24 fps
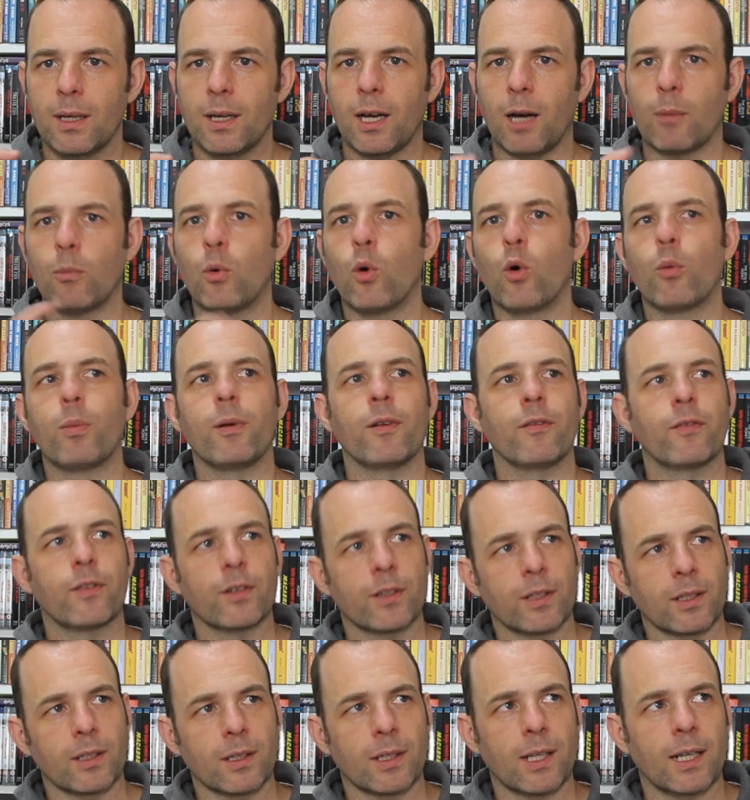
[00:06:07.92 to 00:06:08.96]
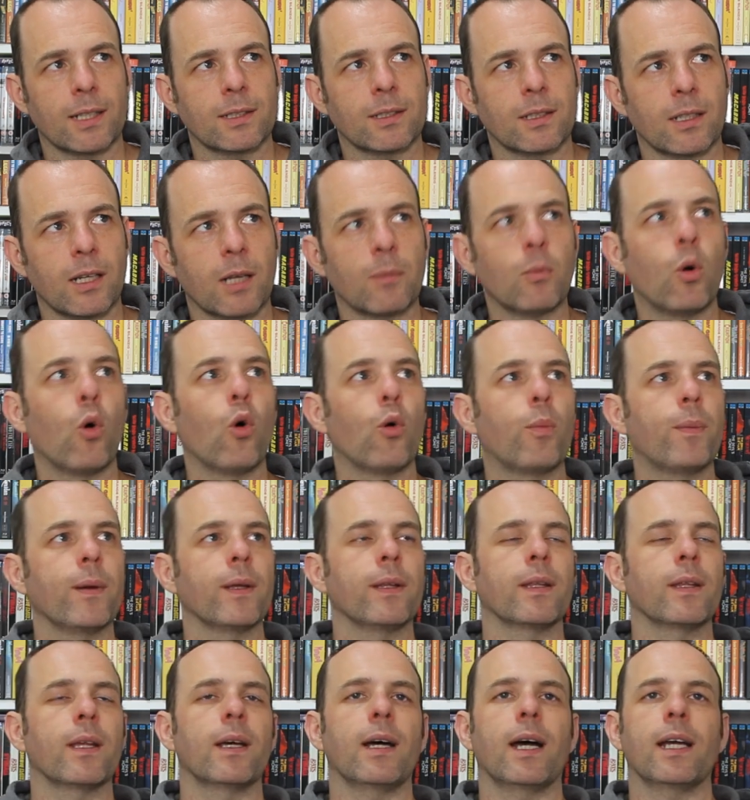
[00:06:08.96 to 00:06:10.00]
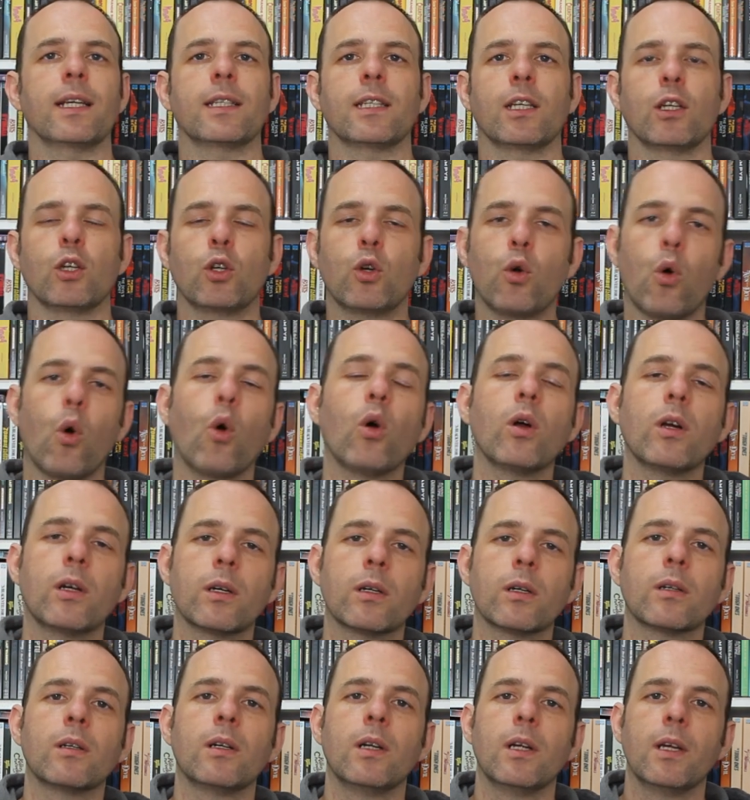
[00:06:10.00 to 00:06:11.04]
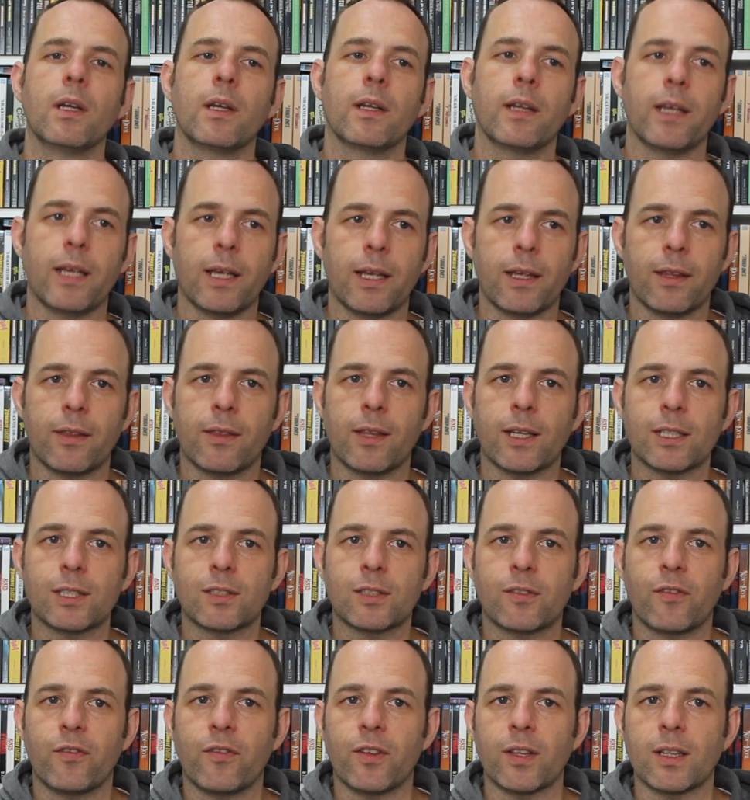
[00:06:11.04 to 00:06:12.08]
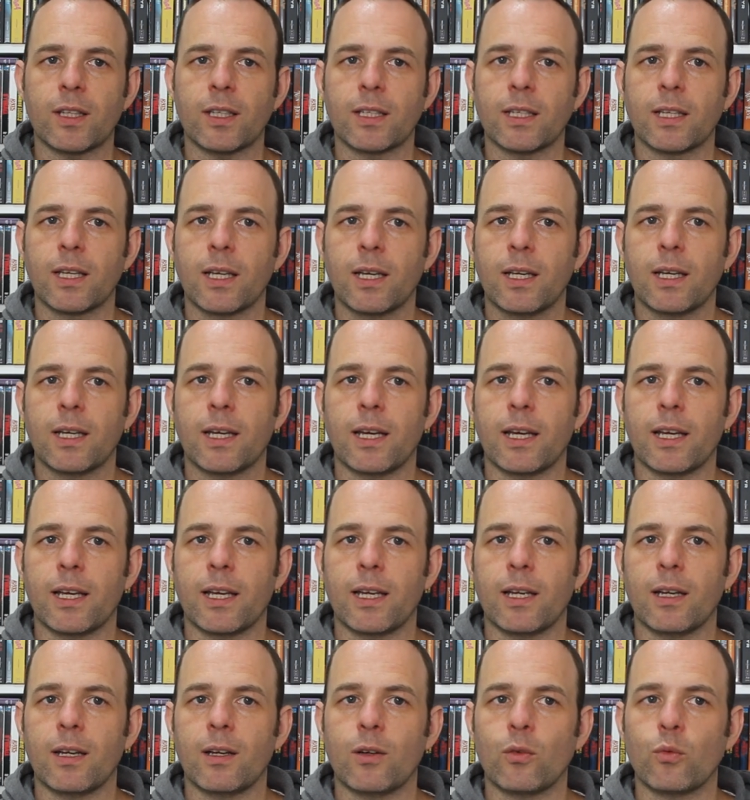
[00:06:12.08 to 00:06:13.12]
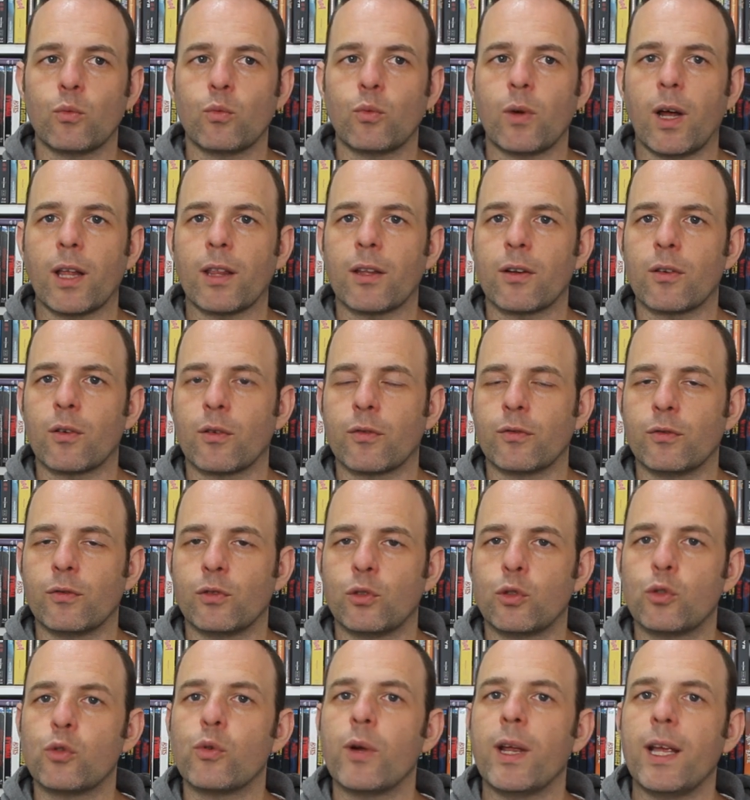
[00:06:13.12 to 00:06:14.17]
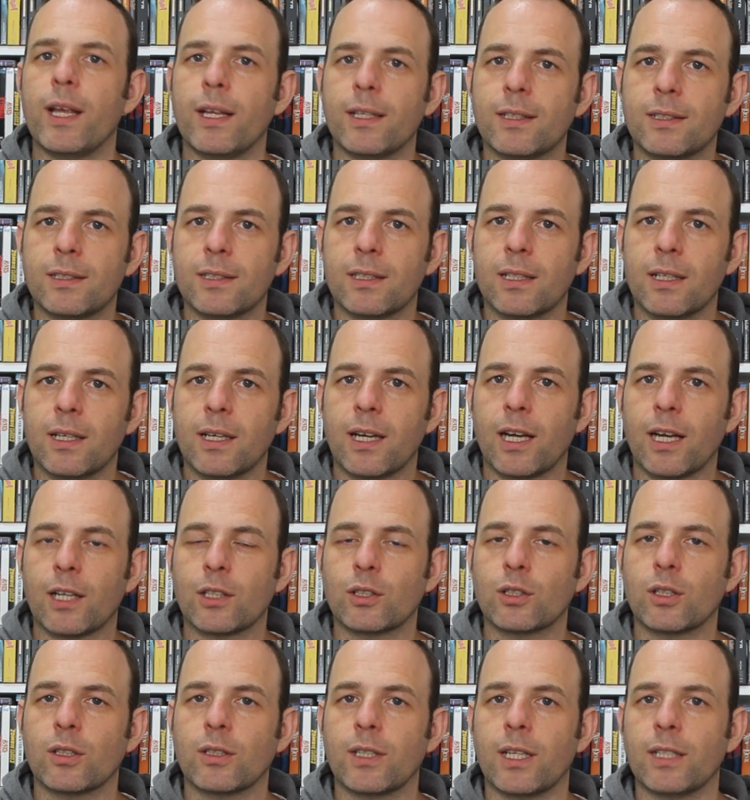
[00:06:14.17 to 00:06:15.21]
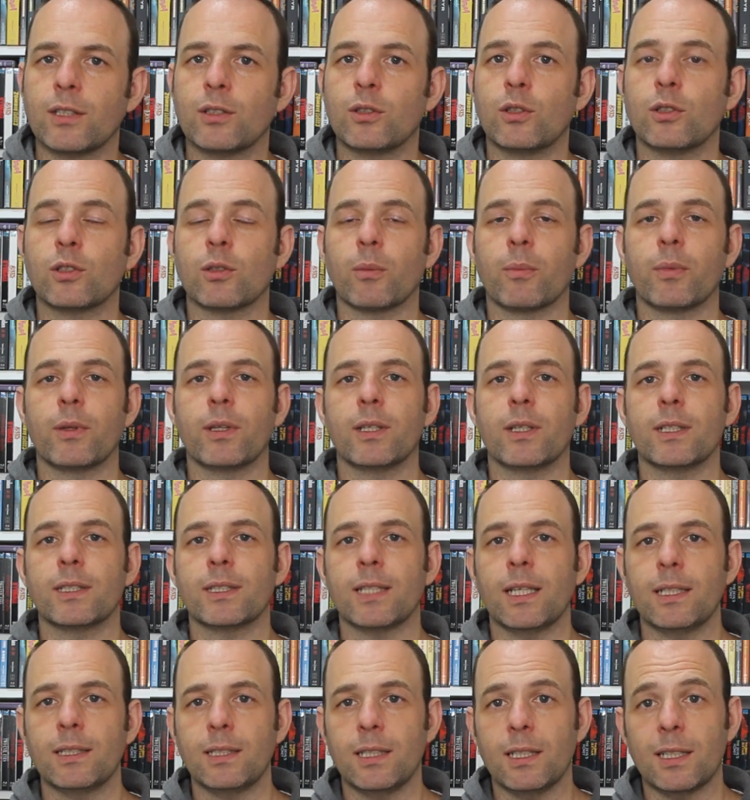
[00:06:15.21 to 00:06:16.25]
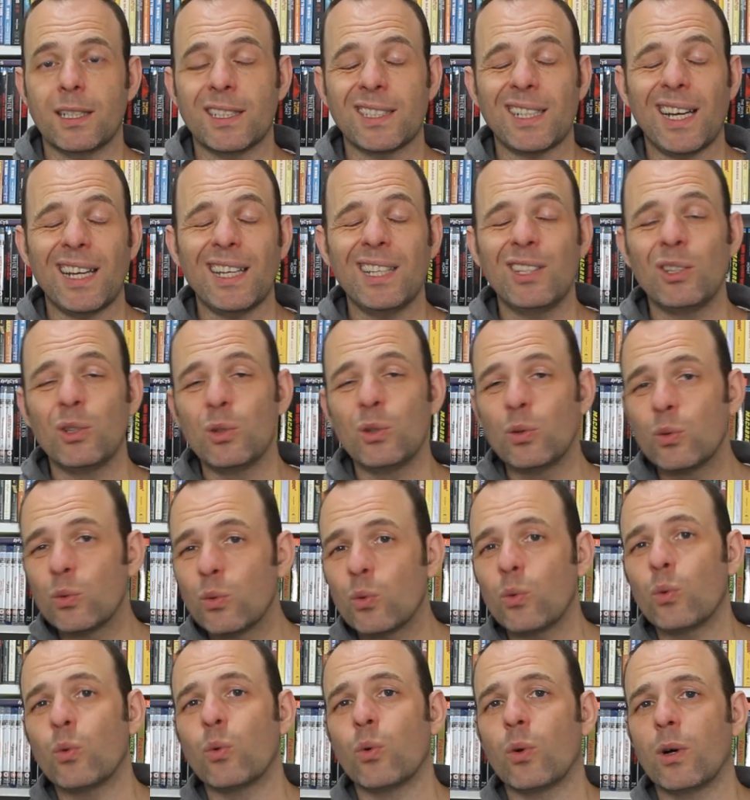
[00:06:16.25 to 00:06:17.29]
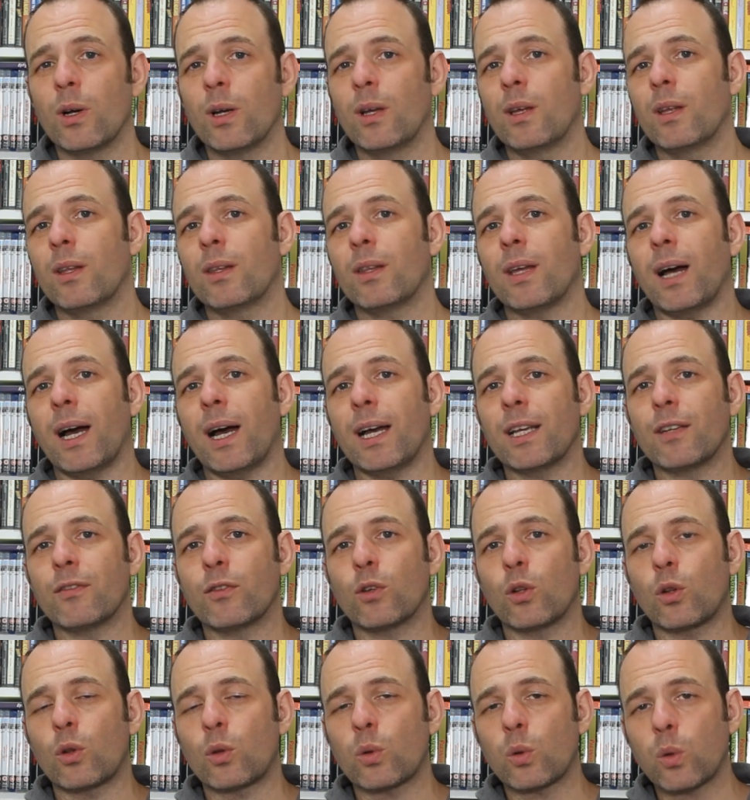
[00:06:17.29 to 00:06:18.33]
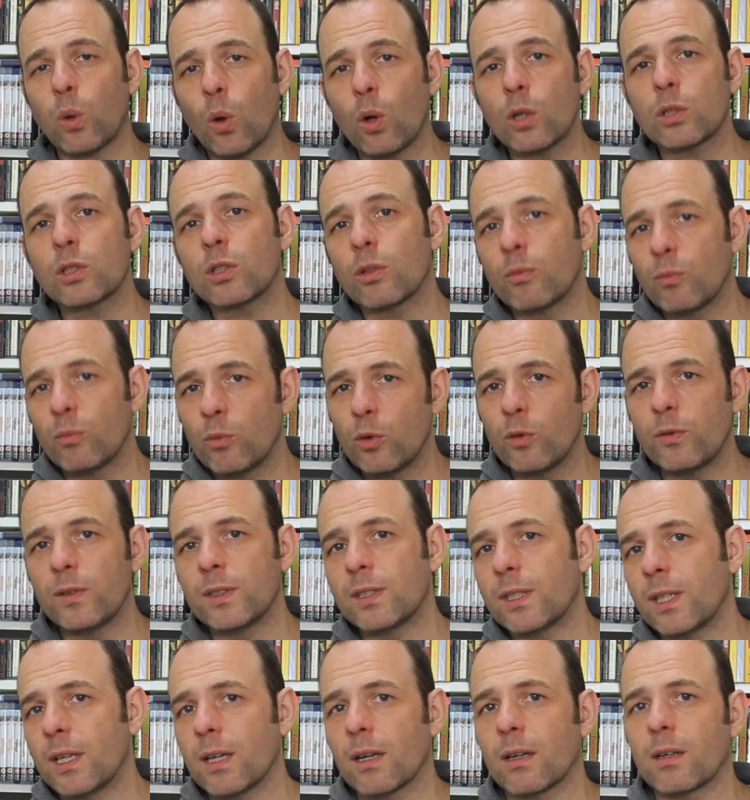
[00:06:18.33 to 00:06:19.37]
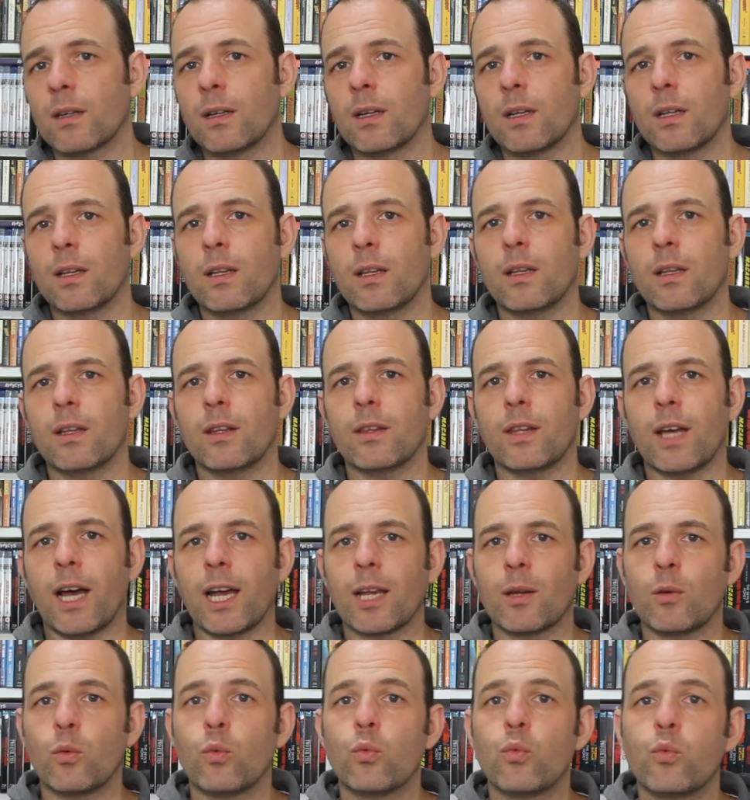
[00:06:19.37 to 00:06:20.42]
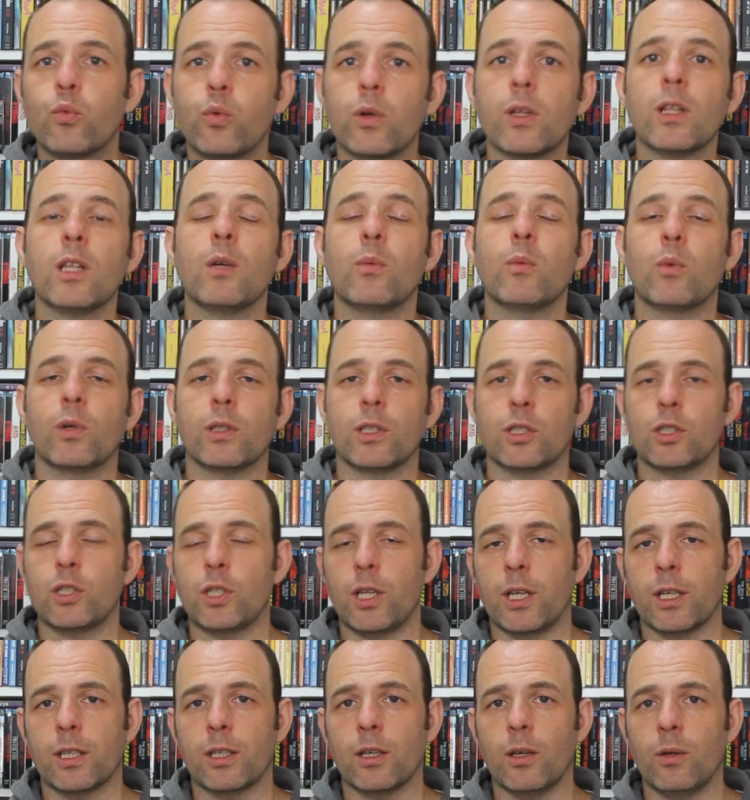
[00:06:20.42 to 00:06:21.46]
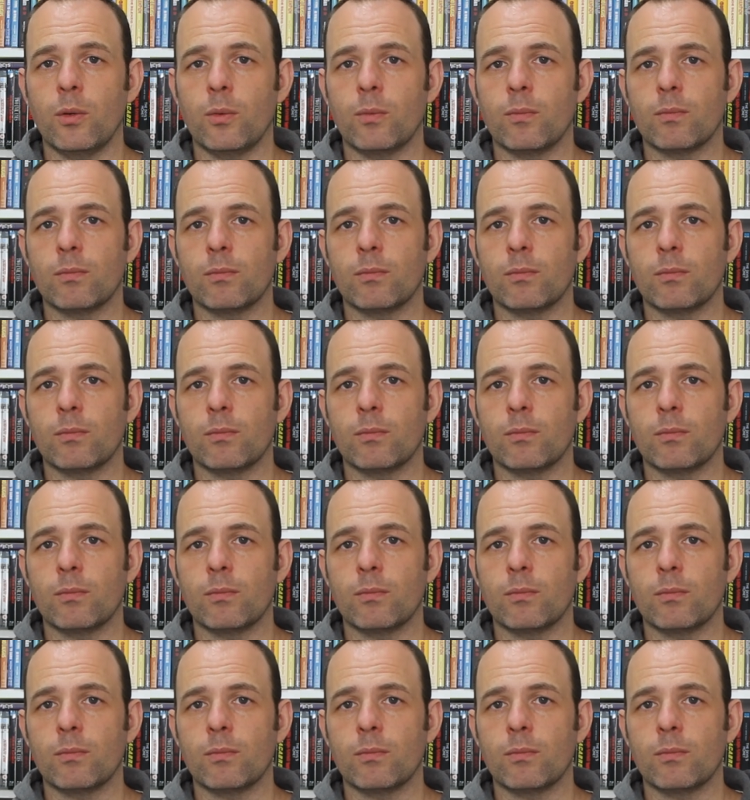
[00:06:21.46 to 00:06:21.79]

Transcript: I'm hoping for the latter. I'm hoping that I can conquer uh, this feeling uh, rather of dread and turn it into something exciting because I know that I have got lots of movies there that I really want to check out.